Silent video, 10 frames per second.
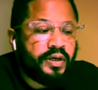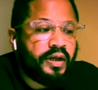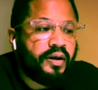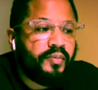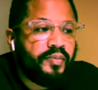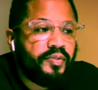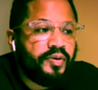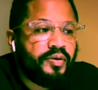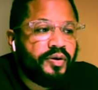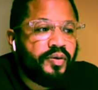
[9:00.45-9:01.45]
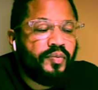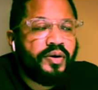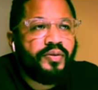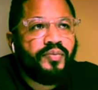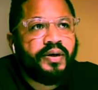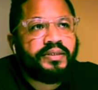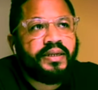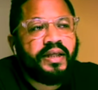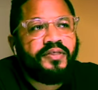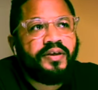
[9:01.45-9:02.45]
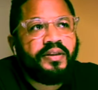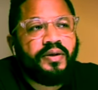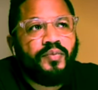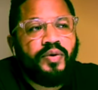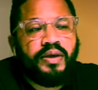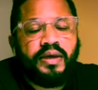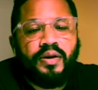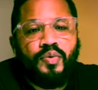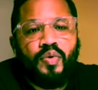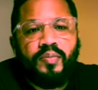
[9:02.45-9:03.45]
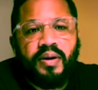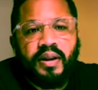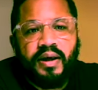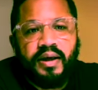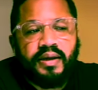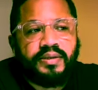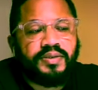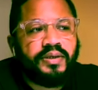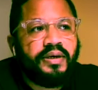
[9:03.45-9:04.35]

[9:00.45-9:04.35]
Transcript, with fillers: Um, you know, one of the ways that I think that we can normalize